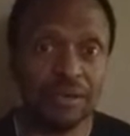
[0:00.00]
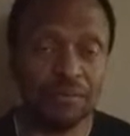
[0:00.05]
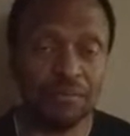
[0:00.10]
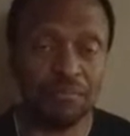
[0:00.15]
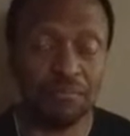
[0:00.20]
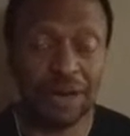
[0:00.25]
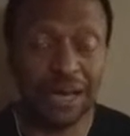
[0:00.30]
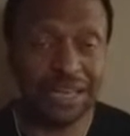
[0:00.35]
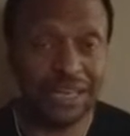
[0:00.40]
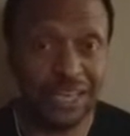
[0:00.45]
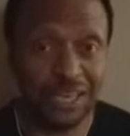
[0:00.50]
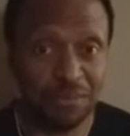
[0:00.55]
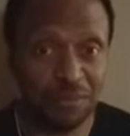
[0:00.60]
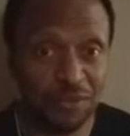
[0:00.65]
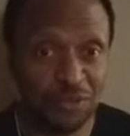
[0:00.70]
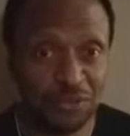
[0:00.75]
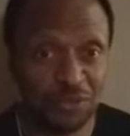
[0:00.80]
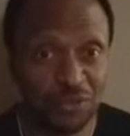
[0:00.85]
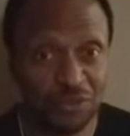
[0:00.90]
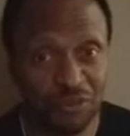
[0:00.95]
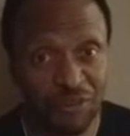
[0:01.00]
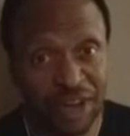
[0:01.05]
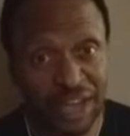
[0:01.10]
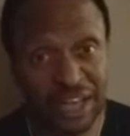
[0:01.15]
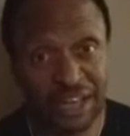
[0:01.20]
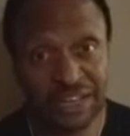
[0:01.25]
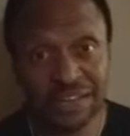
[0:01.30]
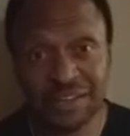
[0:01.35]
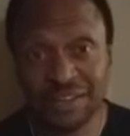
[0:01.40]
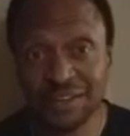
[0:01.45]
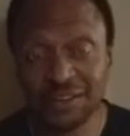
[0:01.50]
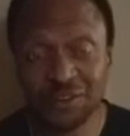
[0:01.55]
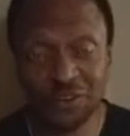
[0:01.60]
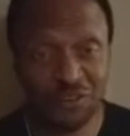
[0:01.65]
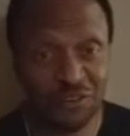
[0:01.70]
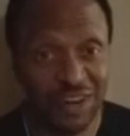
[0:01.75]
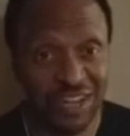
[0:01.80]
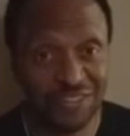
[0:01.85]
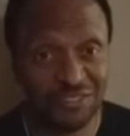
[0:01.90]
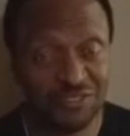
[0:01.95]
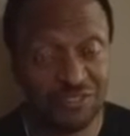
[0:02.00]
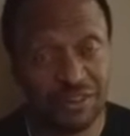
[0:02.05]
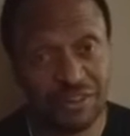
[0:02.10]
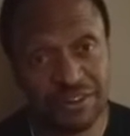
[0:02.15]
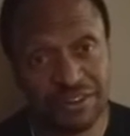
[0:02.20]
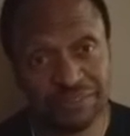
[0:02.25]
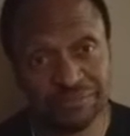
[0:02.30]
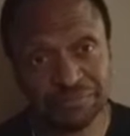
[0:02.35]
My name is Greg Granger.